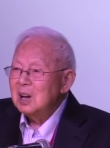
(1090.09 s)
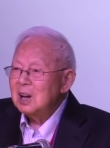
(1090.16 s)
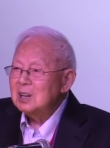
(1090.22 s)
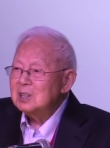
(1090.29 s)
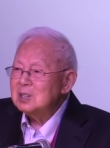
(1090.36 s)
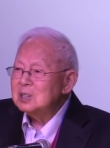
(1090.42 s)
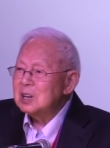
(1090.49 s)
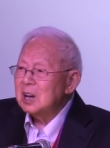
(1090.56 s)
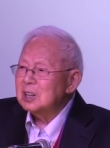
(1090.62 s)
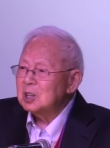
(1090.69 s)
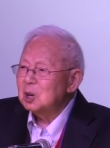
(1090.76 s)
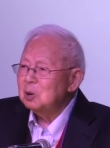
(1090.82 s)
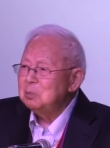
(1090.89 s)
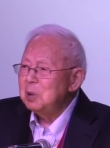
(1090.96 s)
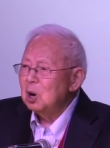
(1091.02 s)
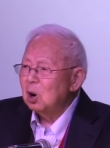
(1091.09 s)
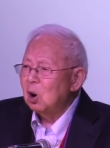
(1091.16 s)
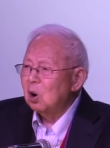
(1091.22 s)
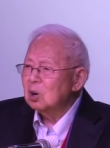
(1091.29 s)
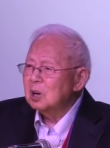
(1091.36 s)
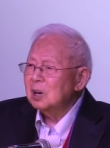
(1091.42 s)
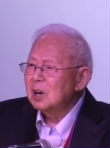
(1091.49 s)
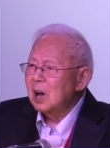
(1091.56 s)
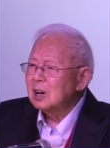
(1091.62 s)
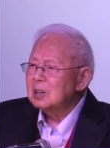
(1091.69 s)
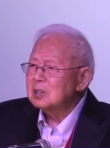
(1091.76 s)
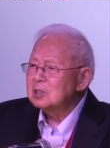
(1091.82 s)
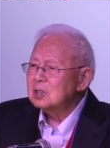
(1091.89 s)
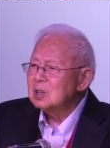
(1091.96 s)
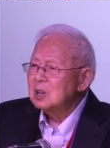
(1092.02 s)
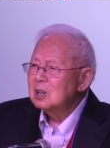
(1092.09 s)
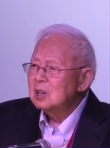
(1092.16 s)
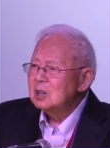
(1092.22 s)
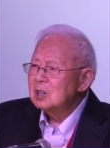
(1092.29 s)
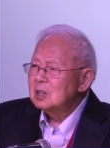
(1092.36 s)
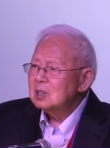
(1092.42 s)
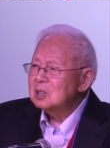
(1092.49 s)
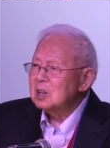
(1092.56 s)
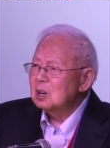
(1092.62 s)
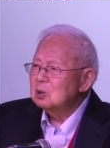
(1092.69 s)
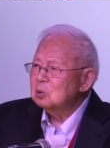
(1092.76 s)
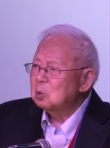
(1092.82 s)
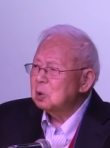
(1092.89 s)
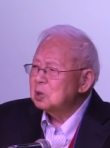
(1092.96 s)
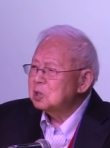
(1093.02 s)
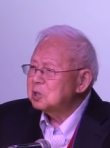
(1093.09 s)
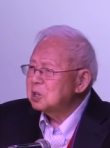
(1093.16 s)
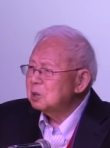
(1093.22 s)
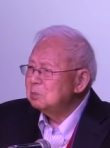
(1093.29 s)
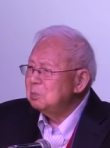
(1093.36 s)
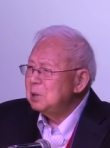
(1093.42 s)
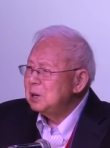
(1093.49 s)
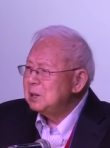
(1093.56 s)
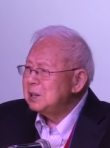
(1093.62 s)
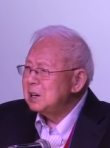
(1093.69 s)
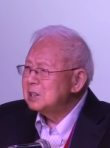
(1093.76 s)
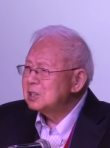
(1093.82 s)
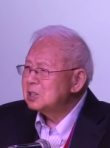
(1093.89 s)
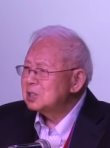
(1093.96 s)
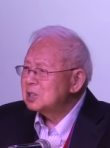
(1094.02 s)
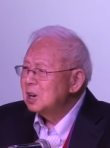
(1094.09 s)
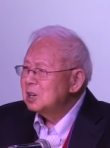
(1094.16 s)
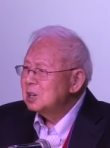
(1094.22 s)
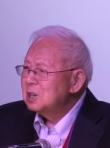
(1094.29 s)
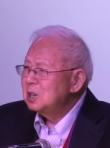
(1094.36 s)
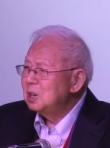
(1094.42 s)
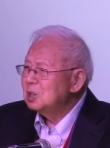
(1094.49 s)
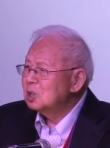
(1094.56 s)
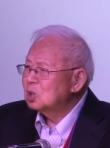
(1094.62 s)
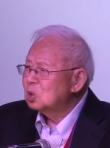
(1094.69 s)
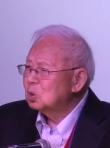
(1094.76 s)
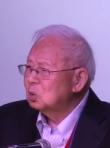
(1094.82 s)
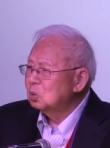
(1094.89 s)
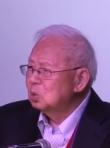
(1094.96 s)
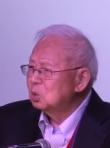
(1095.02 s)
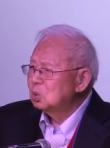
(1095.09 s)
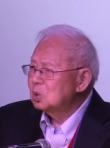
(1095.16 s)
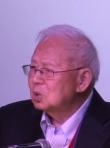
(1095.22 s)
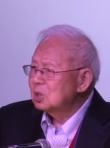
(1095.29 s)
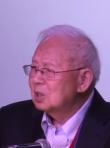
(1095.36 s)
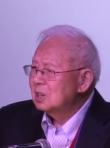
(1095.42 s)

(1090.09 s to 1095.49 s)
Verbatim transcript: and said, Could we organize some Christian meetings in schools.